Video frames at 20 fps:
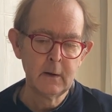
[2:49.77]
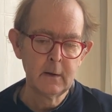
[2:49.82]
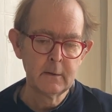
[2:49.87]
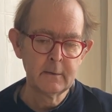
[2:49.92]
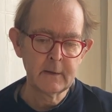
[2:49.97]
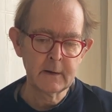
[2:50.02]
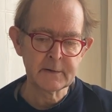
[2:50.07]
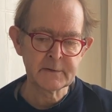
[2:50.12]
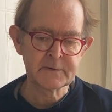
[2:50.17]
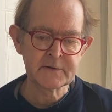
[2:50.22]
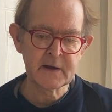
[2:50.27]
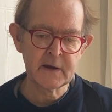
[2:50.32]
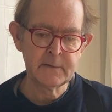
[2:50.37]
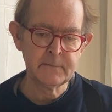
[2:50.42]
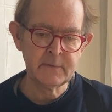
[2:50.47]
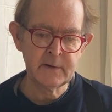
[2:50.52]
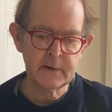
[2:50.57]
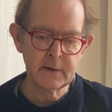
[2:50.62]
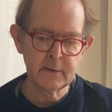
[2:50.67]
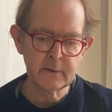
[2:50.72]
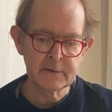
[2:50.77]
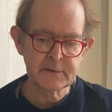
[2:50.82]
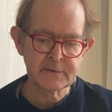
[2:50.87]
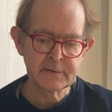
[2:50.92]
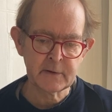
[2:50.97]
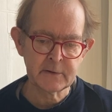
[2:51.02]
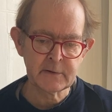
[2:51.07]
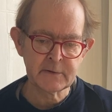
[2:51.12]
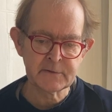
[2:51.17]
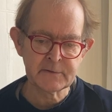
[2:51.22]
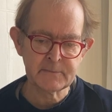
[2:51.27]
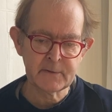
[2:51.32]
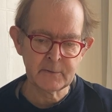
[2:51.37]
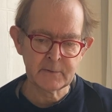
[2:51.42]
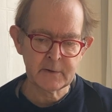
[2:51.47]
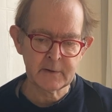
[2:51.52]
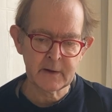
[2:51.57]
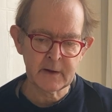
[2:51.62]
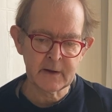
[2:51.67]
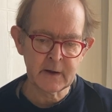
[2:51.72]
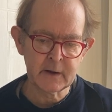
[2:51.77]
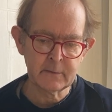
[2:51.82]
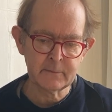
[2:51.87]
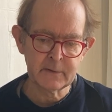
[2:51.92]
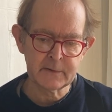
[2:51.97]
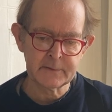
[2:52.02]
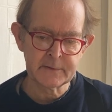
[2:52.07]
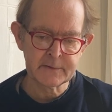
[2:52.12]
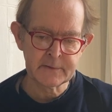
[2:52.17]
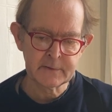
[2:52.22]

That same year I started smoking cannabis.